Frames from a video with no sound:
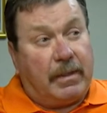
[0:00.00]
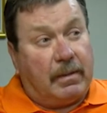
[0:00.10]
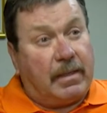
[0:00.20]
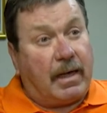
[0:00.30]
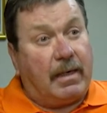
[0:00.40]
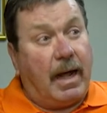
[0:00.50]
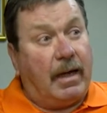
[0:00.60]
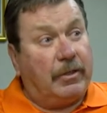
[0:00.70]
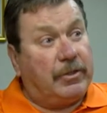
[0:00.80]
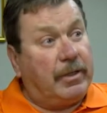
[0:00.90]
the
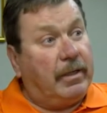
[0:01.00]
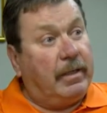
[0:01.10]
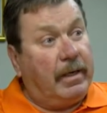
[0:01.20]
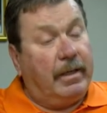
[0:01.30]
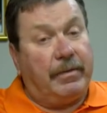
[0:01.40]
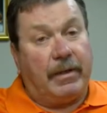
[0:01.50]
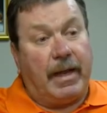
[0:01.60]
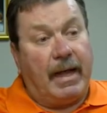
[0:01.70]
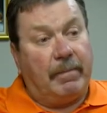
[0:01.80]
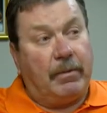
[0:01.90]
technology in the
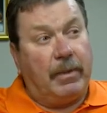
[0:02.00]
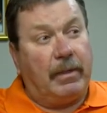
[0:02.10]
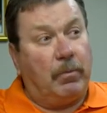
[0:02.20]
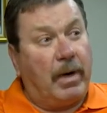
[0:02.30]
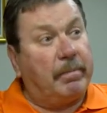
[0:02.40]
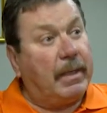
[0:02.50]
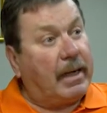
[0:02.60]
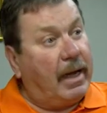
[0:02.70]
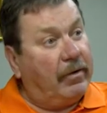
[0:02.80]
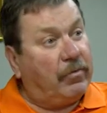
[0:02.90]
lab that really
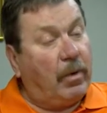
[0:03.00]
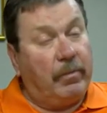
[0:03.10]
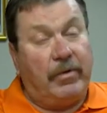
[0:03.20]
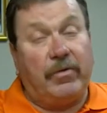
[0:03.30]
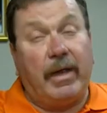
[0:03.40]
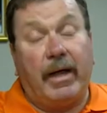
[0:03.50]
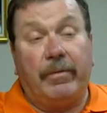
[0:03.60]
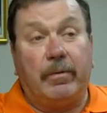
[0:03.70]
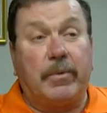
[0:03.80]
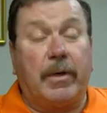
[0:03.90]
replicates what we see out
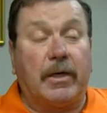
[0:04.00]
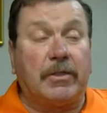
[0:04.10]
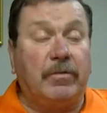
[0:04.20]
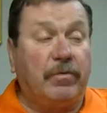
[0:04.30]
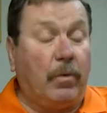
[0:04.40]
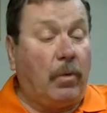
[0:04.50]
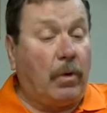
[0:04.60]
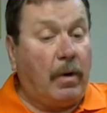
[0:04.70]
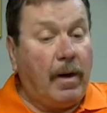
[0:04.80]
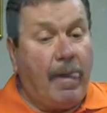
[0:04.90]
in the production floor.